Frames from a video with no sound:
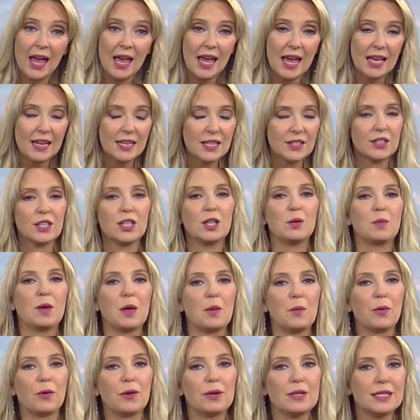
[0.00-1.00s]
It is going to be
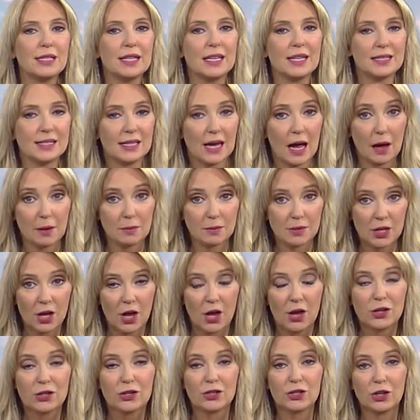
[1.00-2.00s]
breezy at times
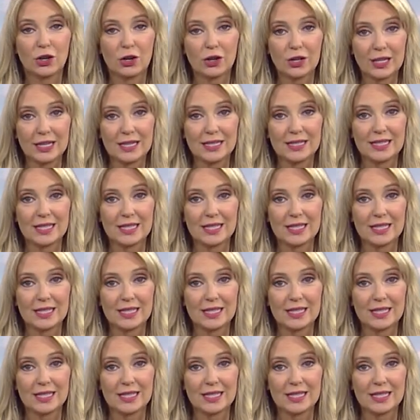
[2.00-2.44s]
starting